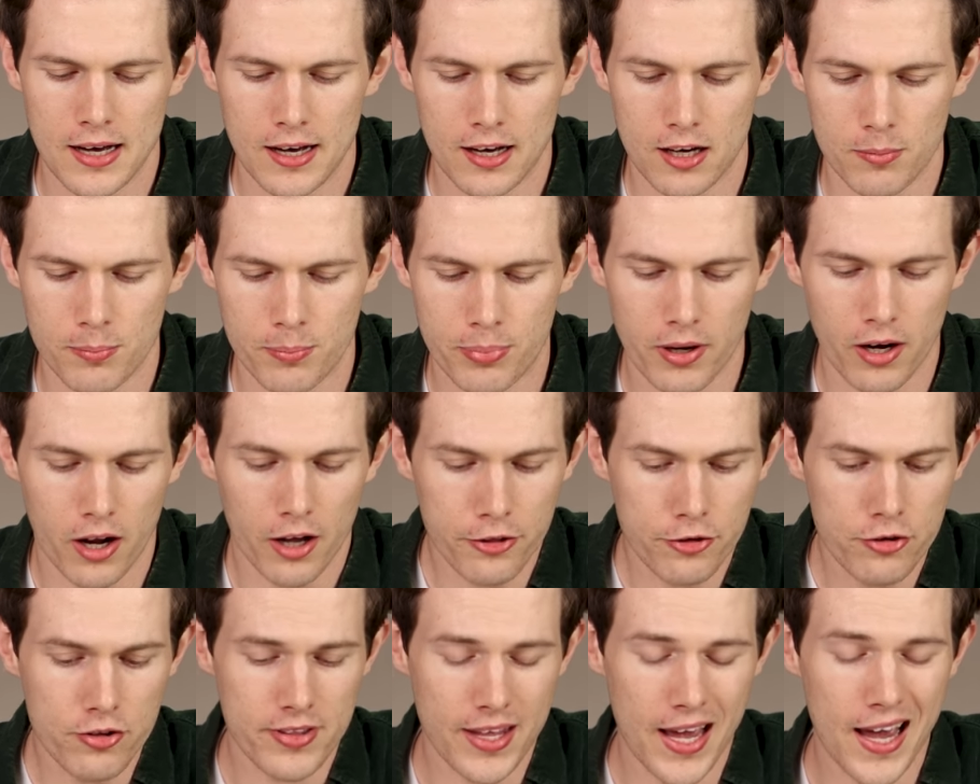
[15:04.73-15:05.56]
Um, but
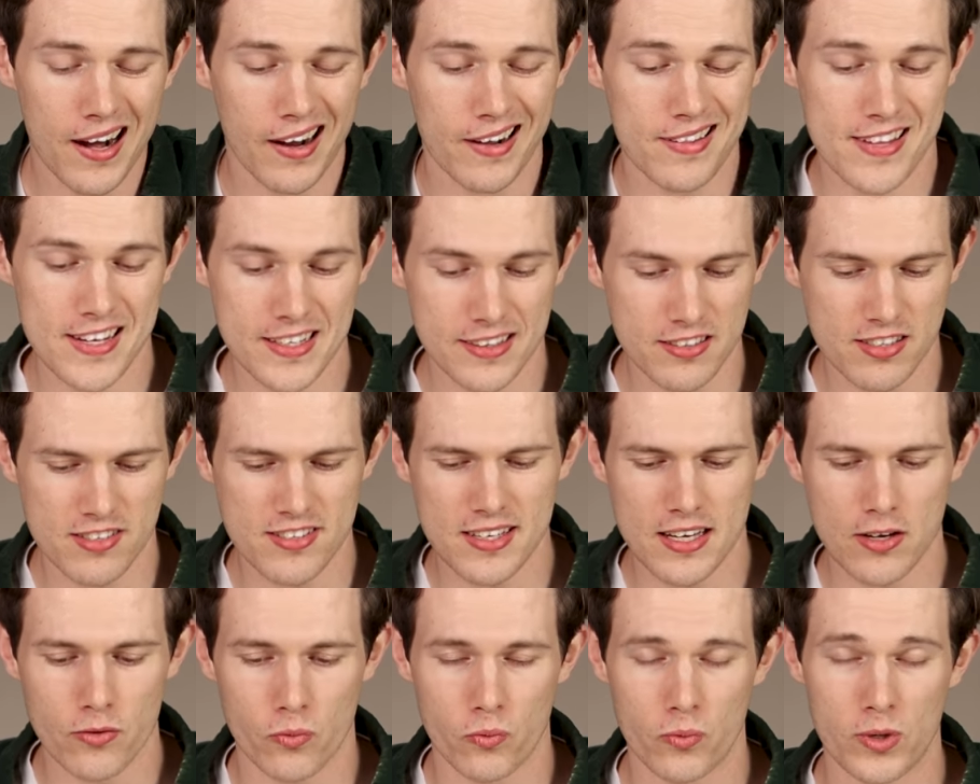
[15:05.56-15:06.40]
other than that, I think this
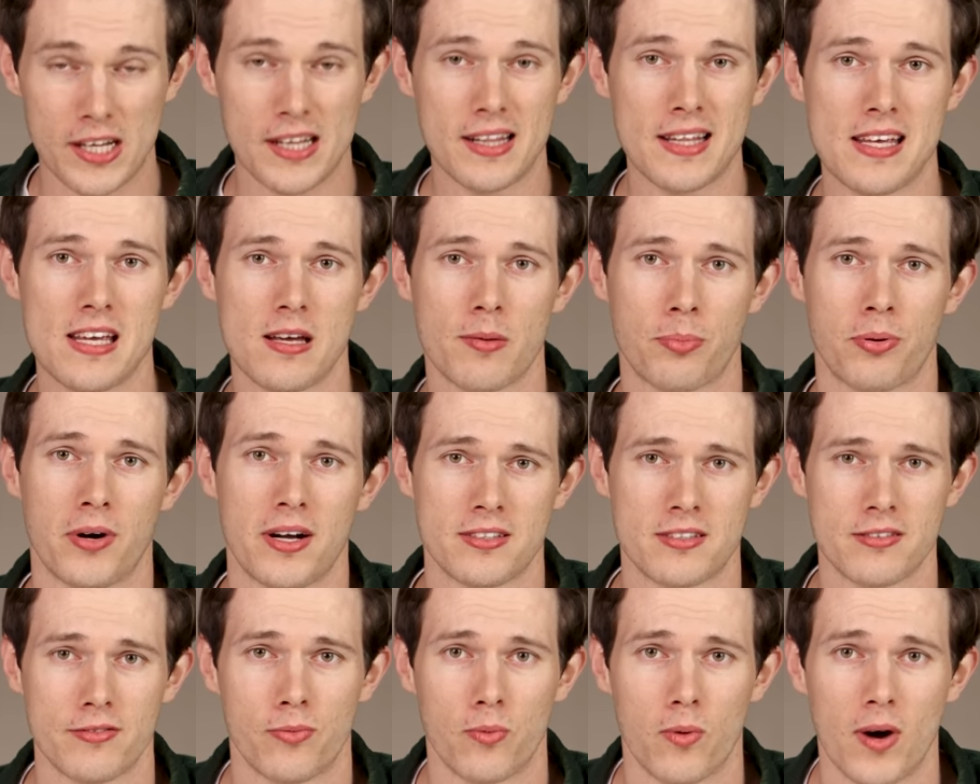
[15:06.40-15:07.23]
is a really
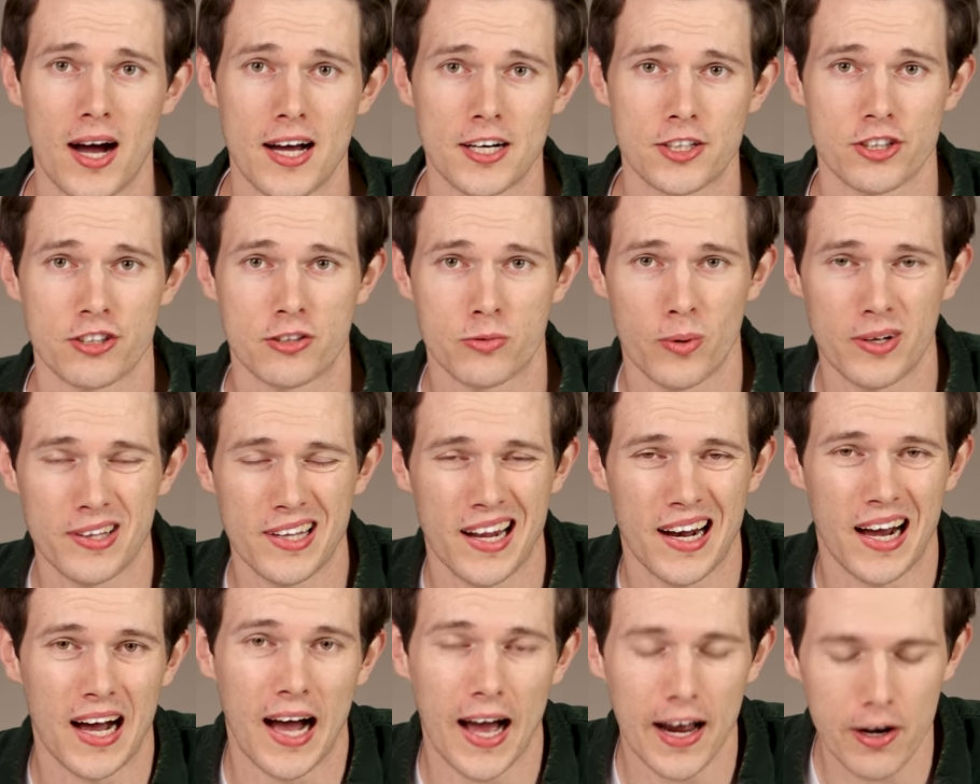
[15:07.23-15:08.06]
impressive watch. It's one
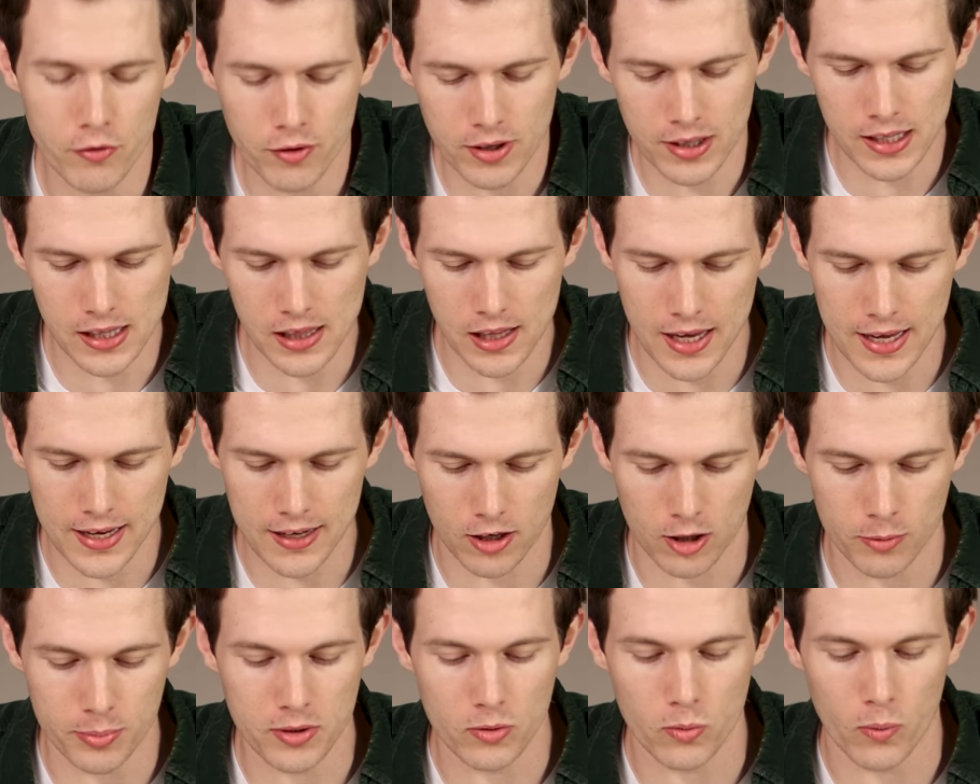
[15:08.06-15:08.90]
that I really
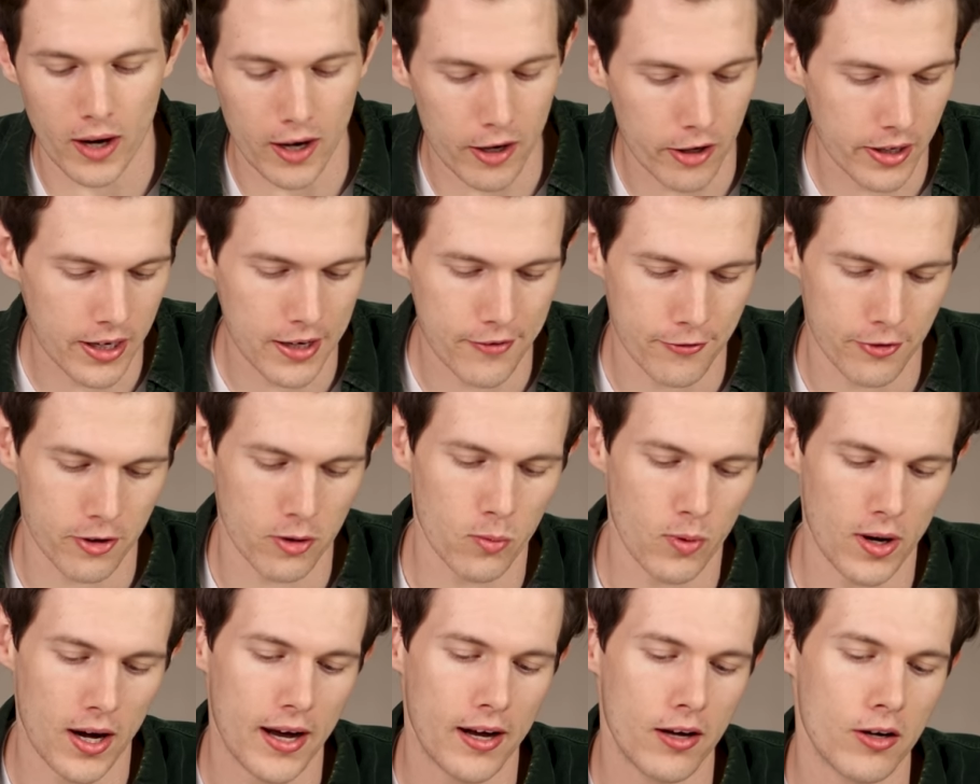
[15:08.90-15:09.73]
like. I'll be wearing it for
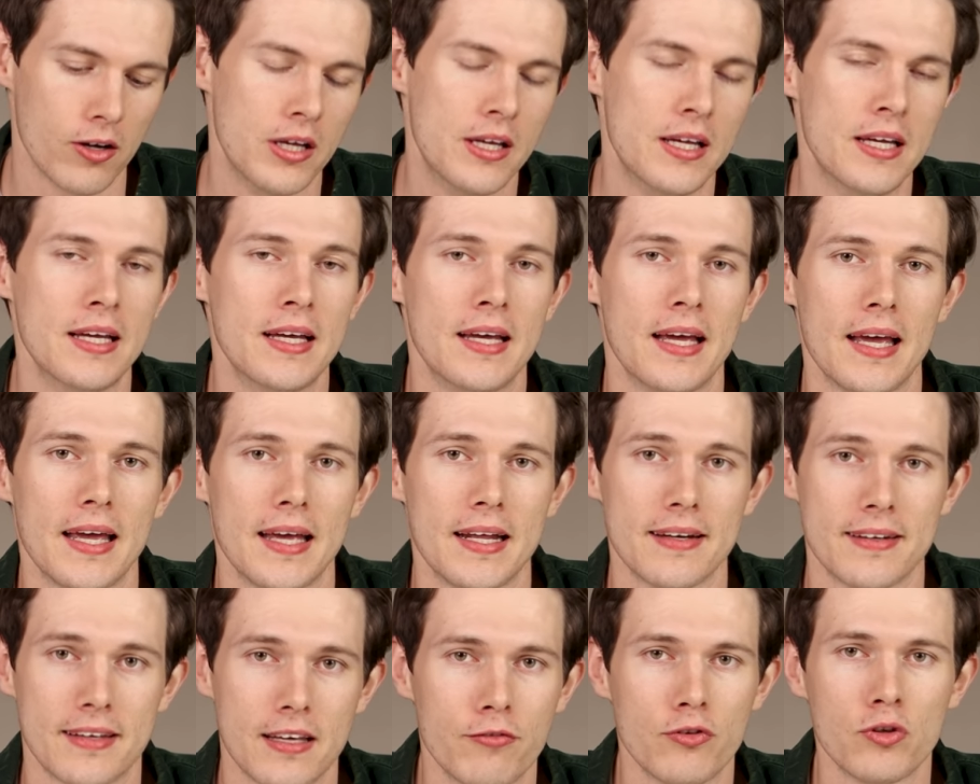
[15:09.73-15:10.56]
a while
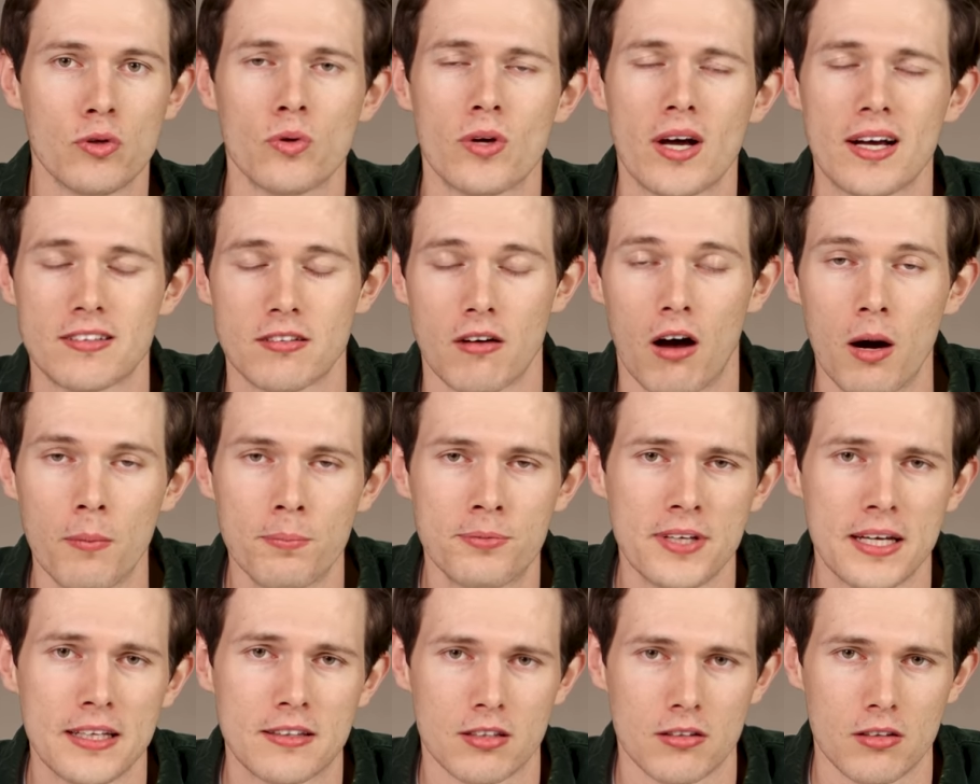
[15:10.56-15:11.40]
and giving you guys
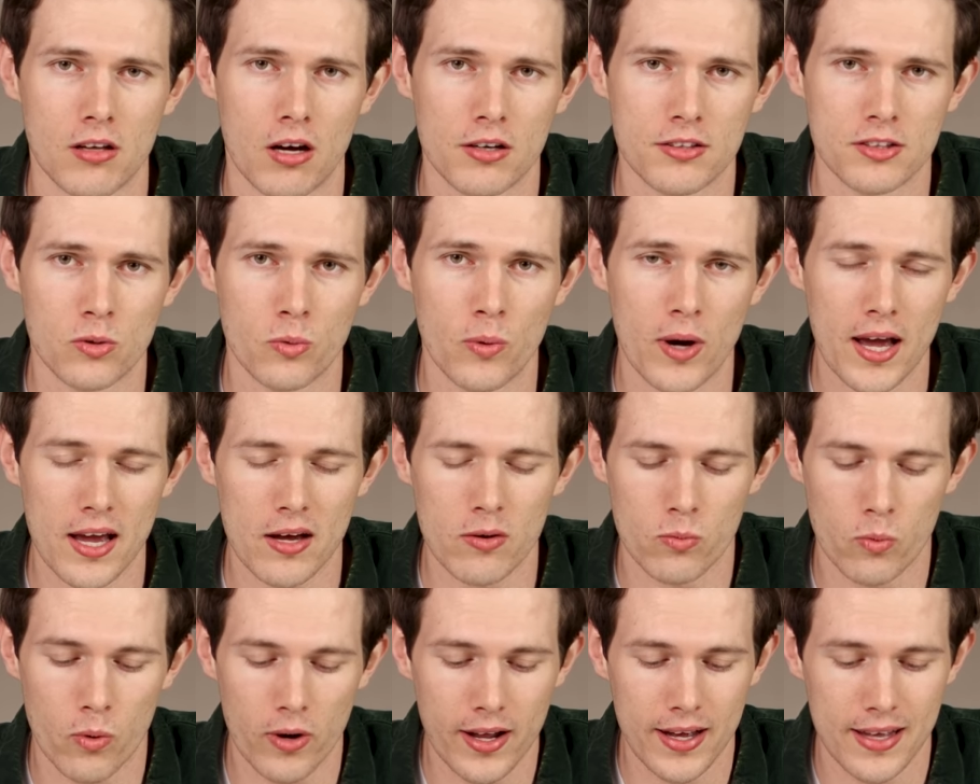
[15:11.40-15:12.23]
updates along the
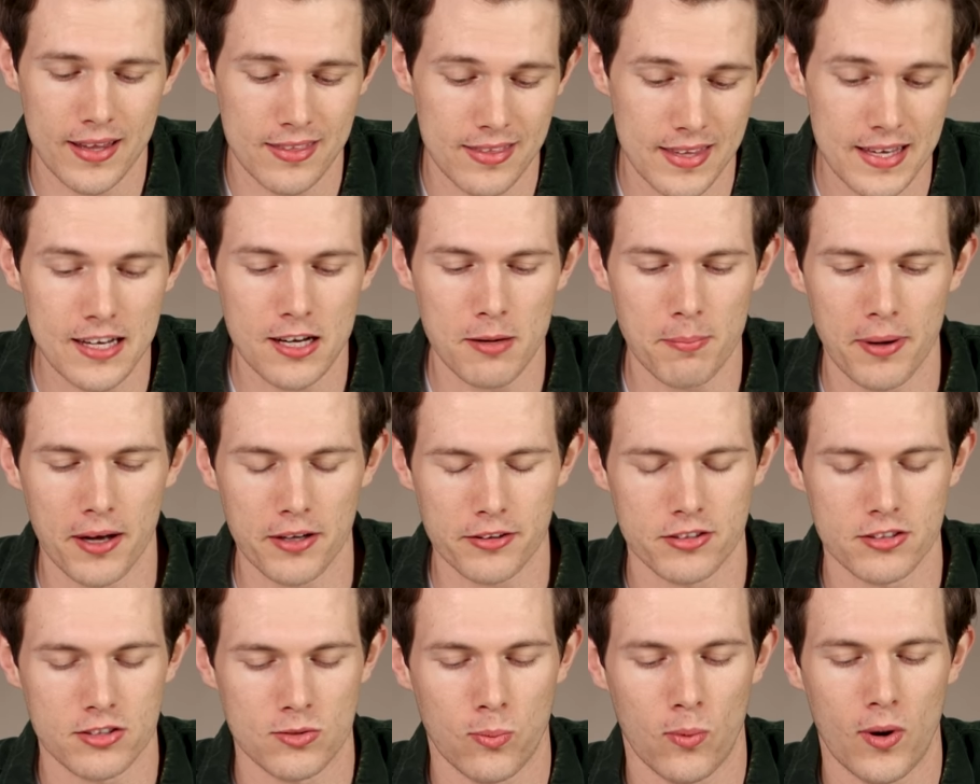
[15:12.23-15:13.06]
way, what I think
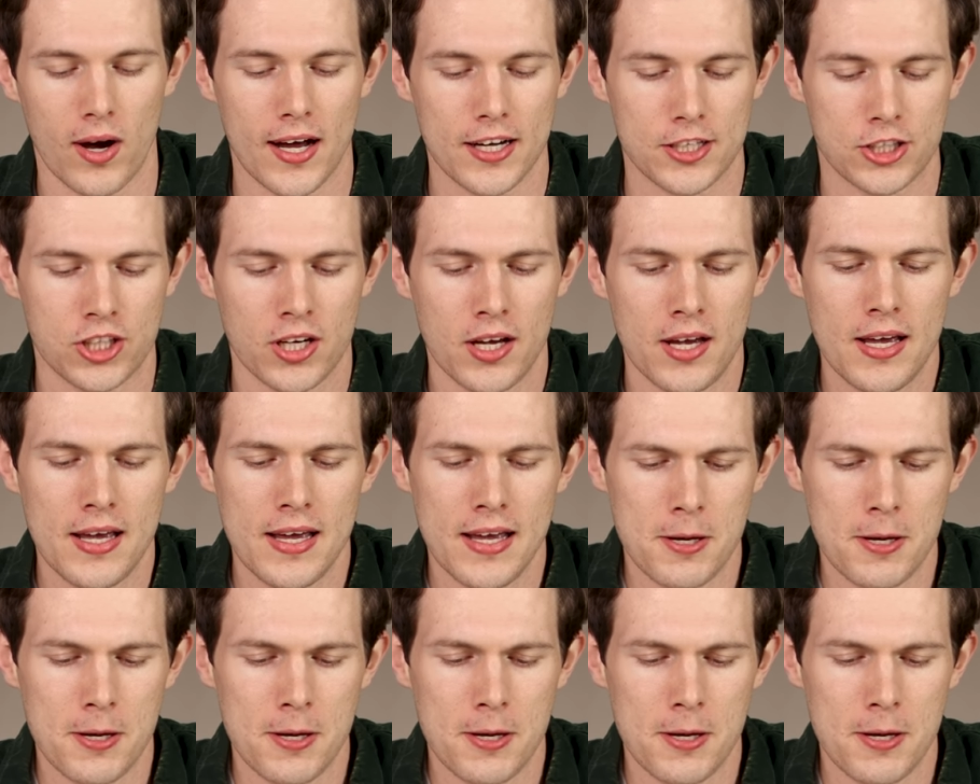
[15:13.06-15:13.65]
about this watch.